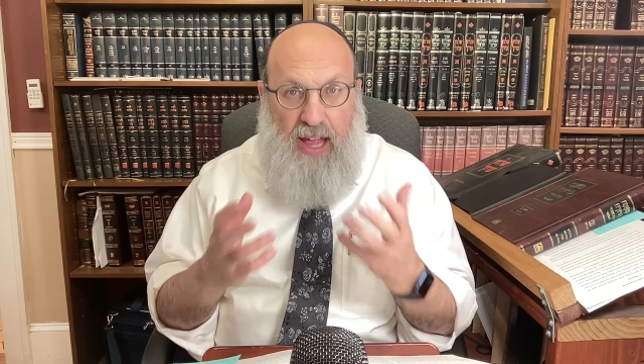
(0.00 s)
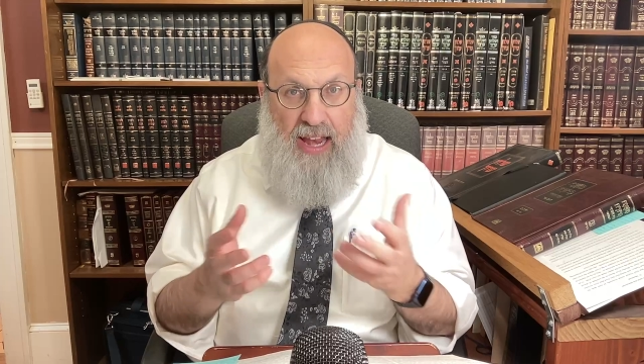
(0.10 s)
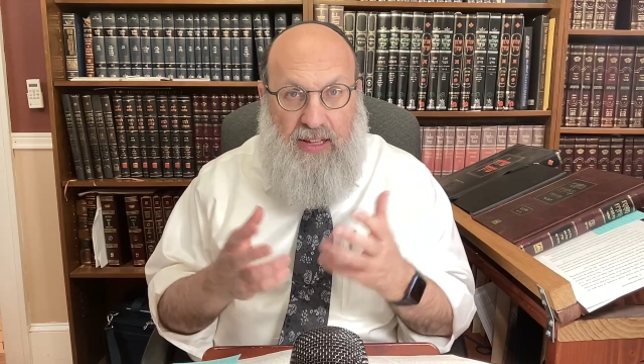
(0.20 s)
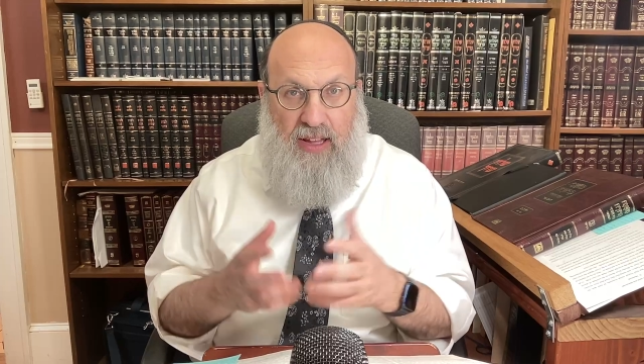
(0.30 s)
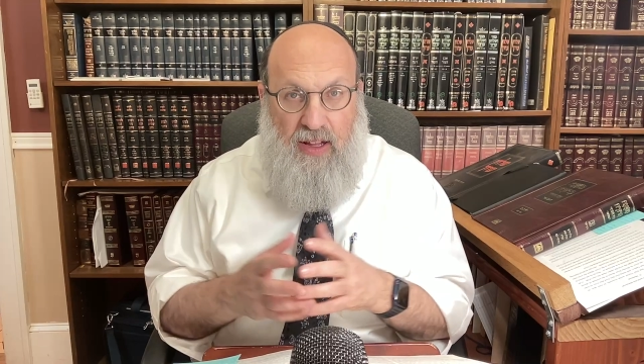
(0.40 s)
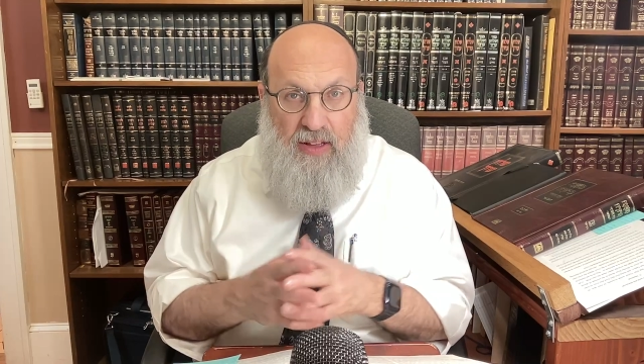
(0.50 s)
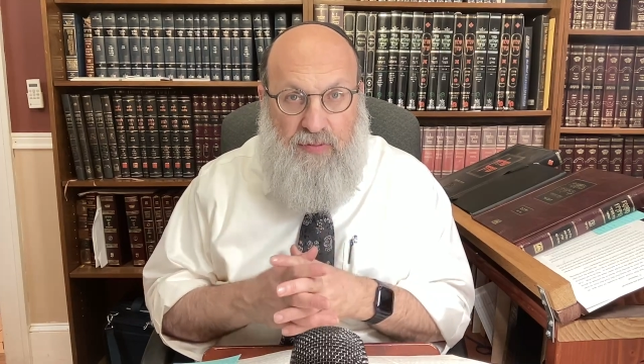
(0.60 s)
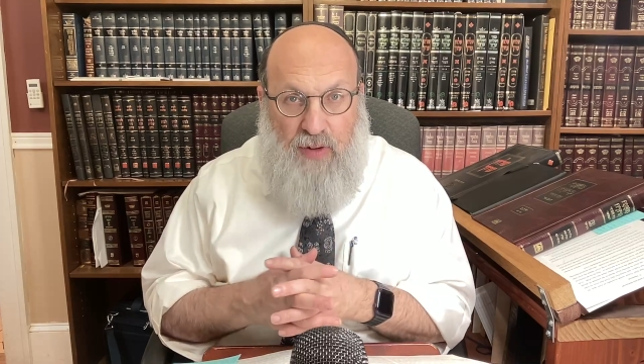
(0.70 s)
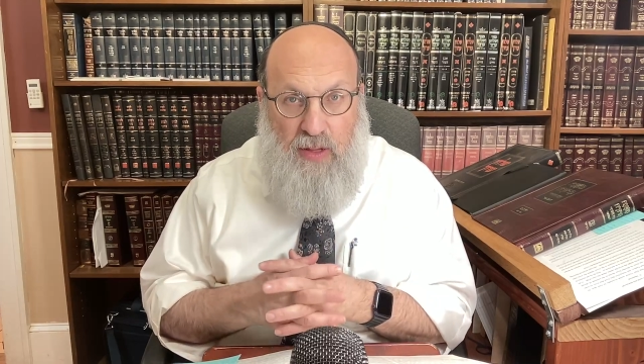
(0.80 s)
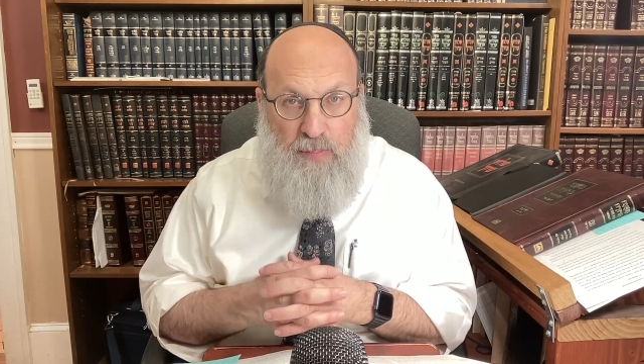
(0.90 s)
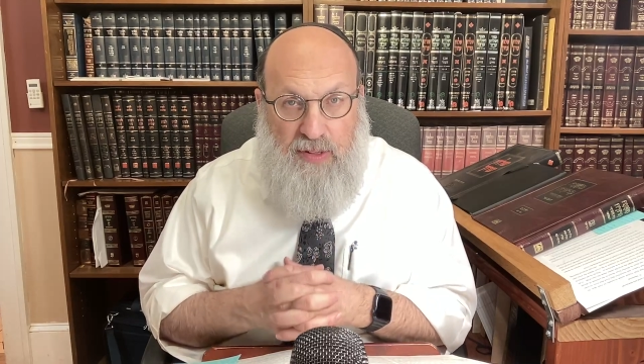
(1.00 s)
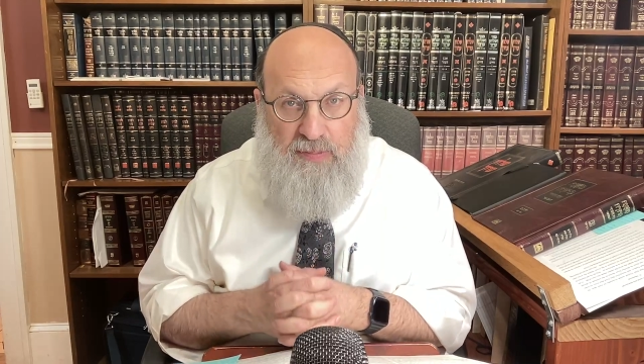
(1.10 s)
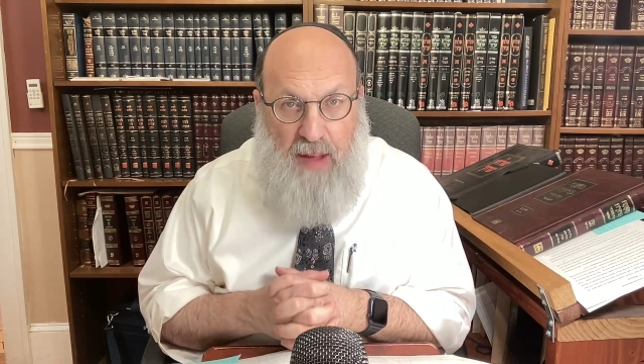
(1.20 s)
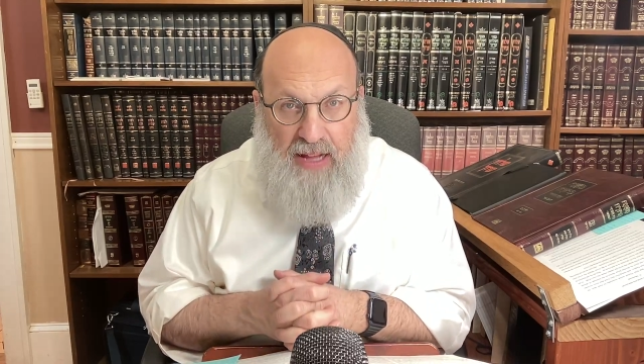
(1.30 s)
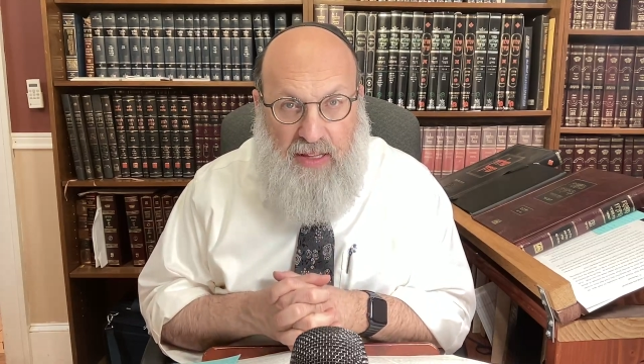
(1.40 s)
at it from the
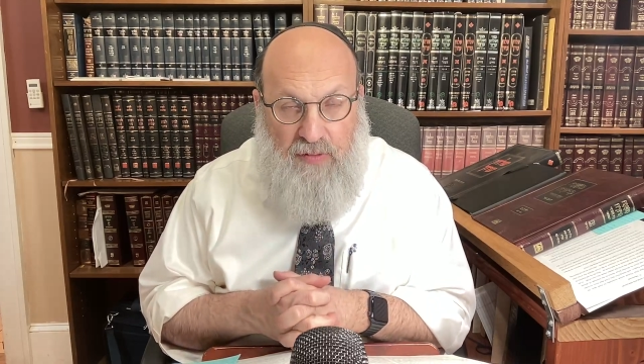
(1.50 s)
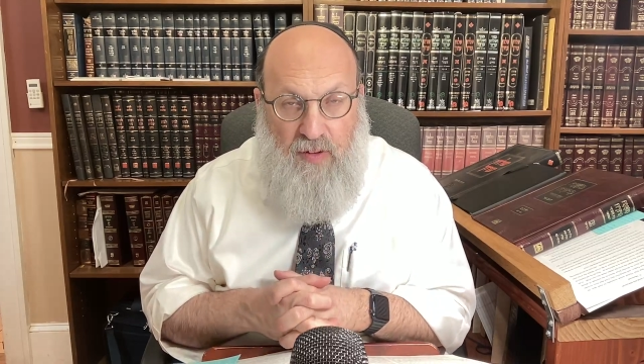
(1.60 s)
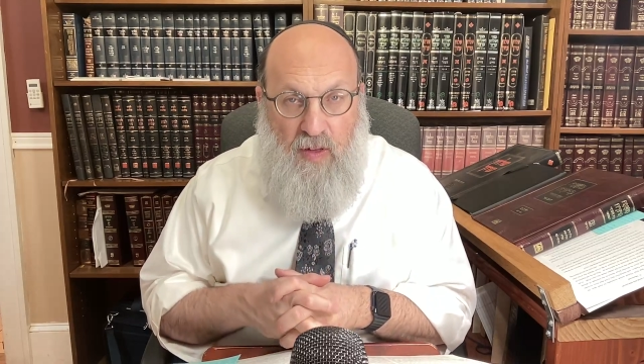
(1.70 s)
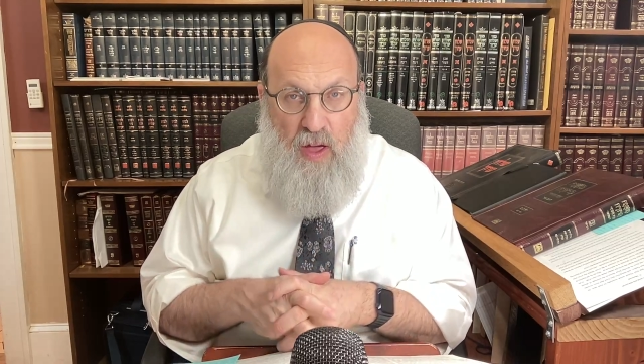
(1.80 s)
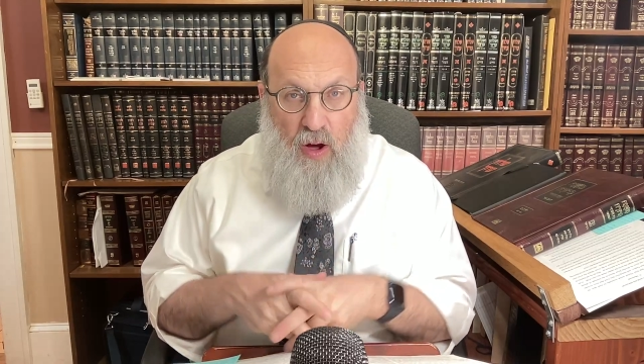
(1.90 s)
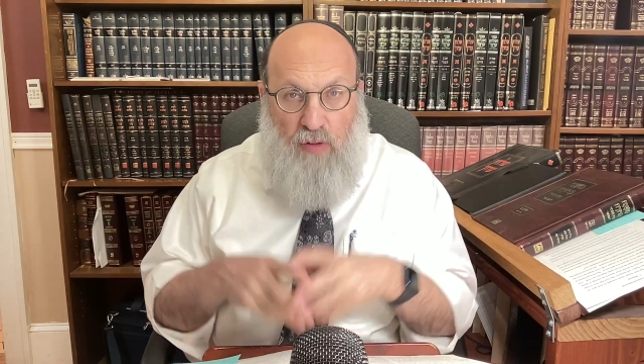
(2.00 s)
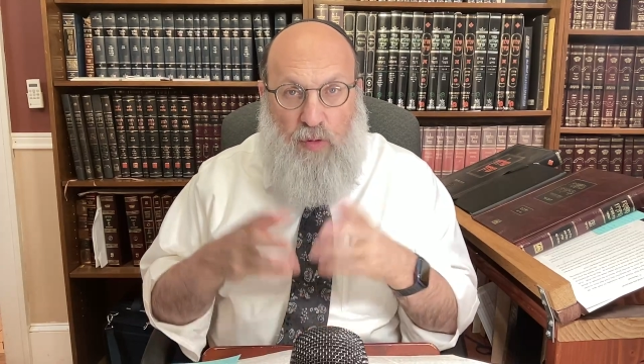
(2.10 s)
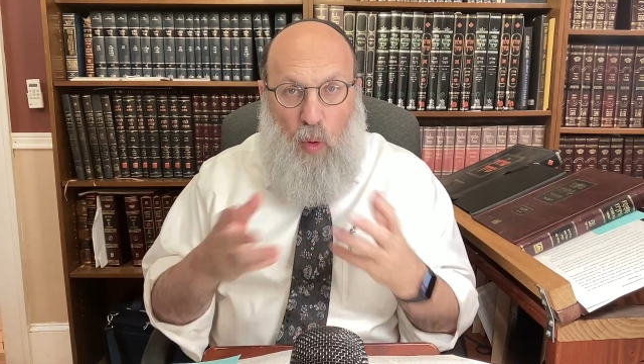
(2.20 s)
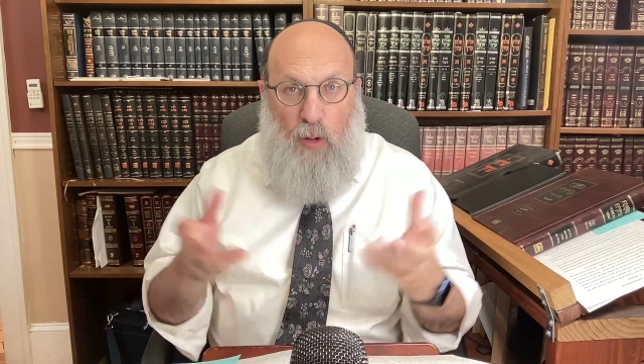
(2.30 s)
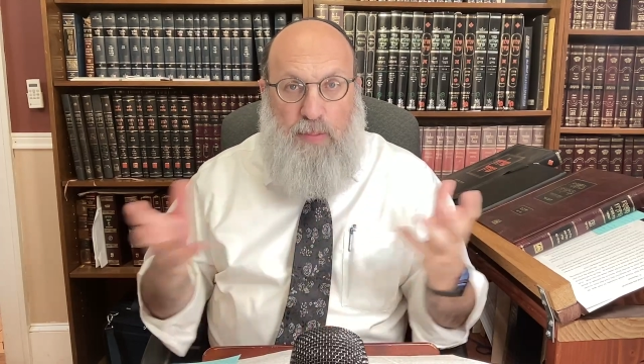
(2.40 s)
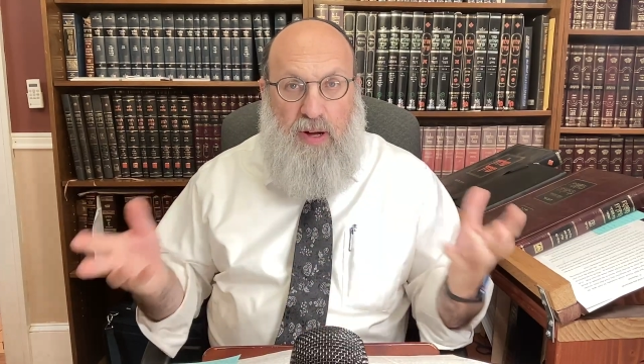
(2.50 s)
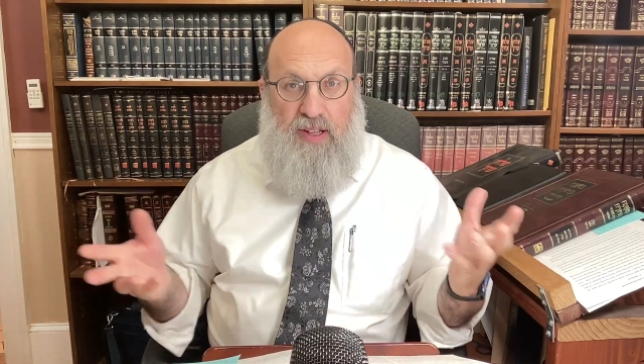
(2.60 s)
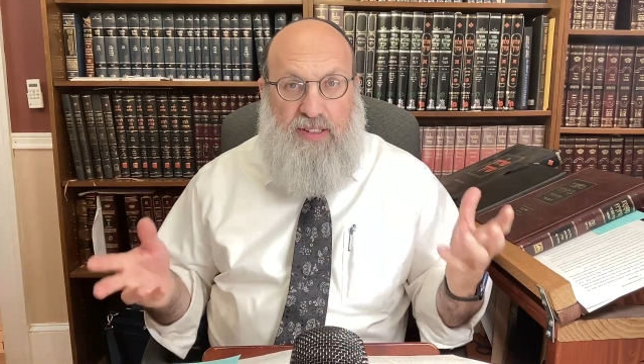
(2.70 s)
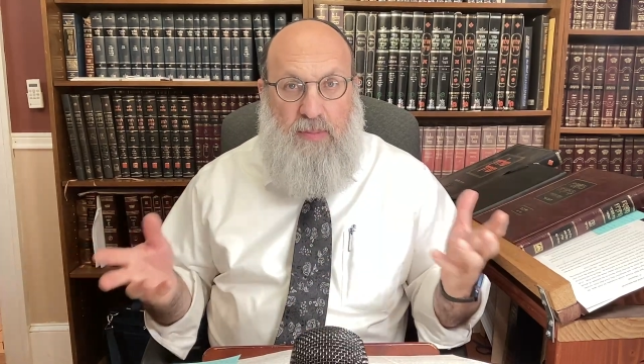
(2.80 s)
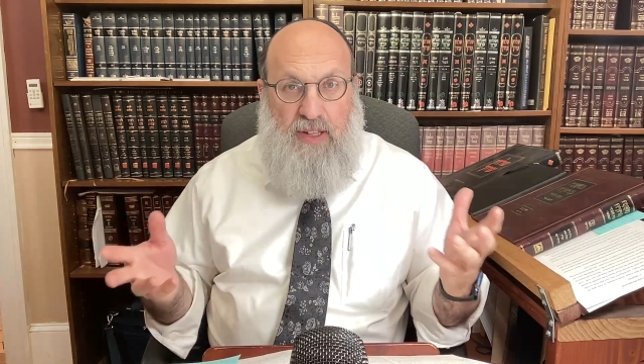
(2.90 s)
perspective of all
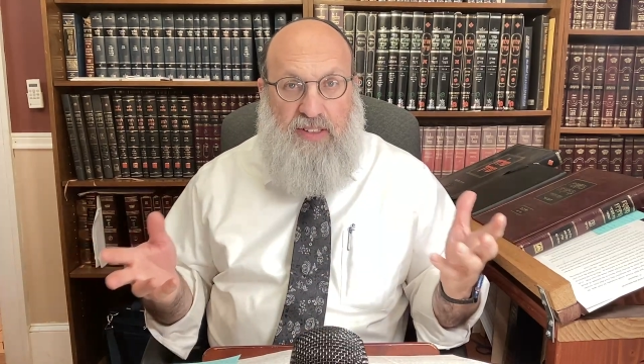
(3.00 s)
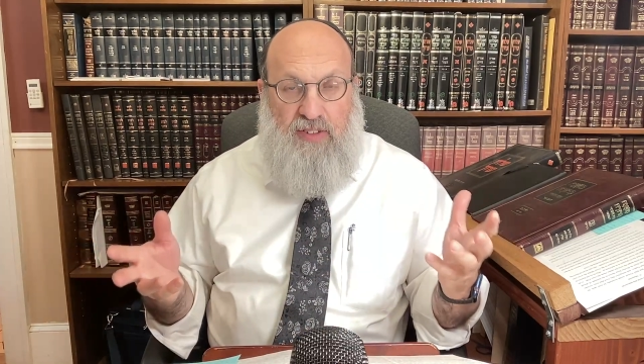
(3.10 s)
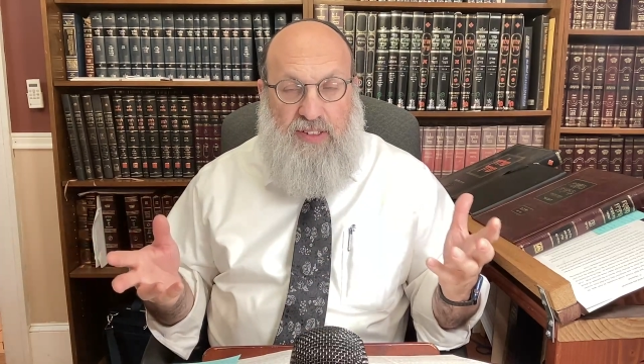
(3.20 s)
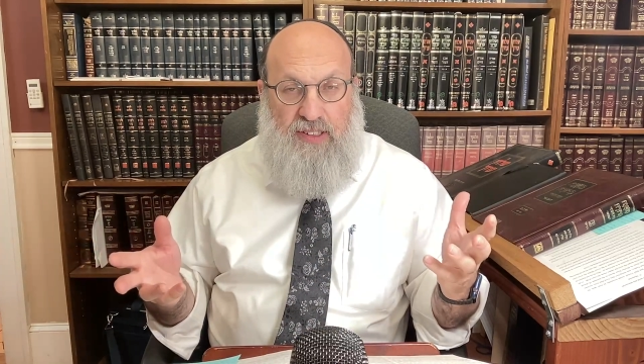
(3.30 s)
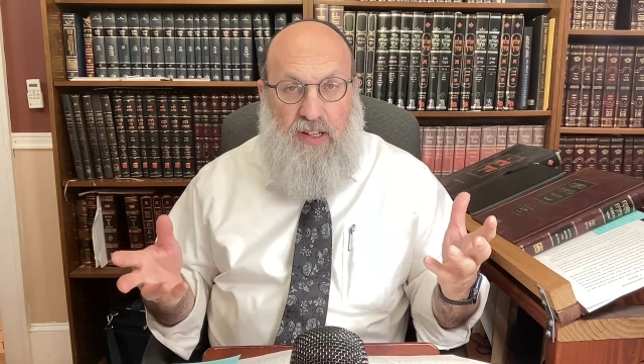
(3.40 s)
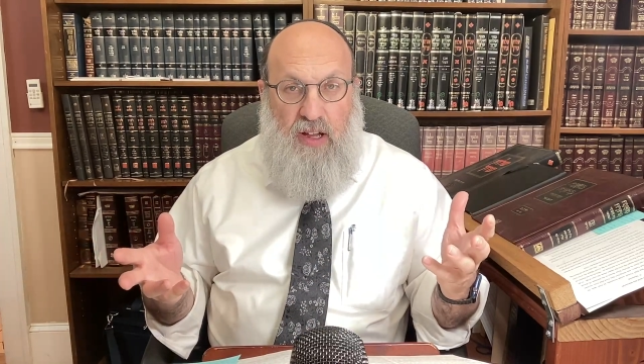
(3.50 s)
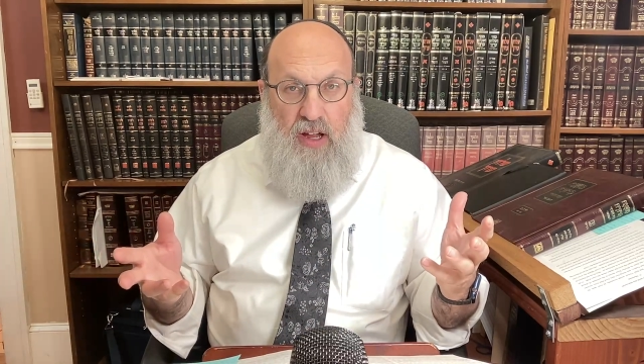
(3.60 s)
brachas hamitzvos.